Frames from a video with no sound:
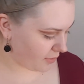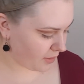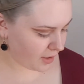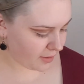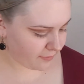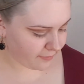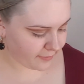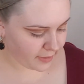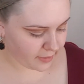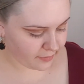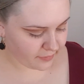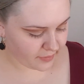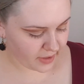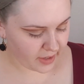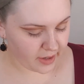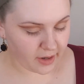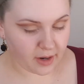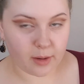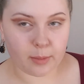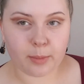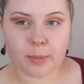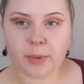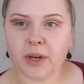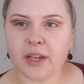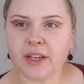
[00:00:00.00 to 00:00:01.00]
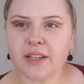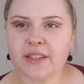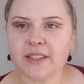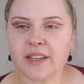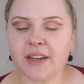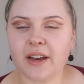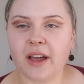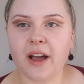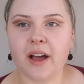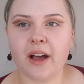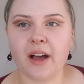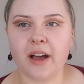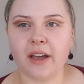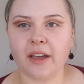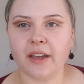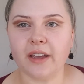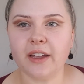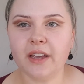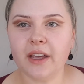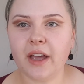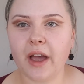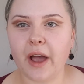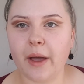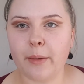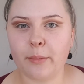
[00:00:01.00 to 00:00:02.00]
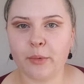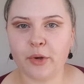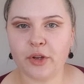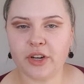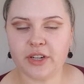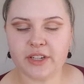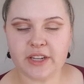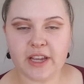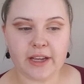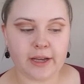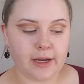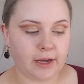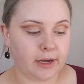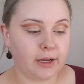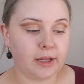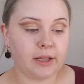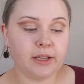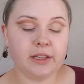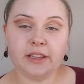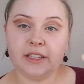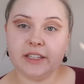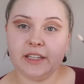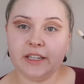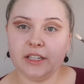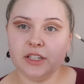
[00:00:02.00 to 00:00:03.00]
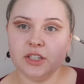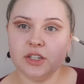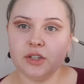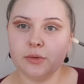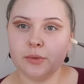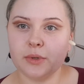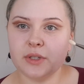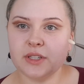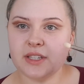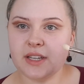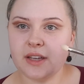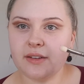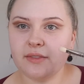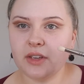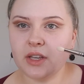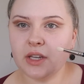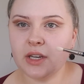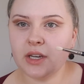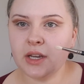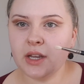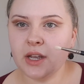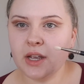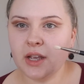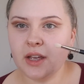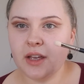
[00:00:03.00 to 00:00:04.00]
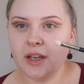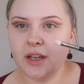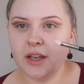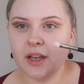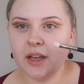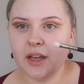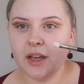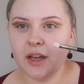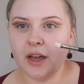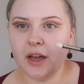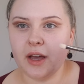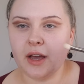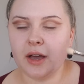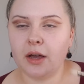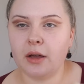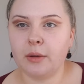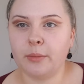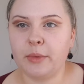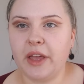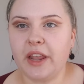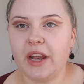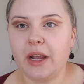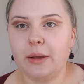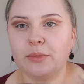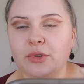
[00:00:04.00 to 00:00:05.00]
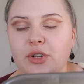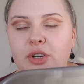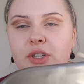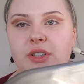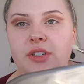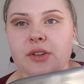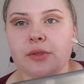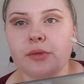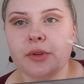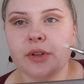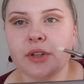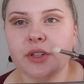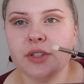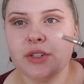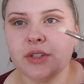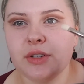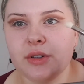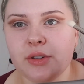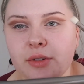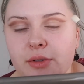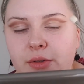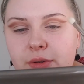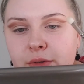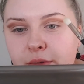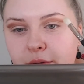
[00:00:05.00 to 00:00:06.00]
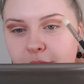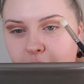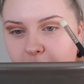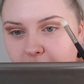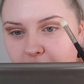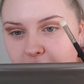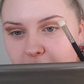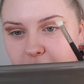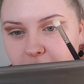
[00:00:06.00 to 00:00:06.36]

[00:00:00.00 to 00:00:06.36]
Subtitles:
that I've got that up nice and high, I'm going to take a clean 217 and I'm just going to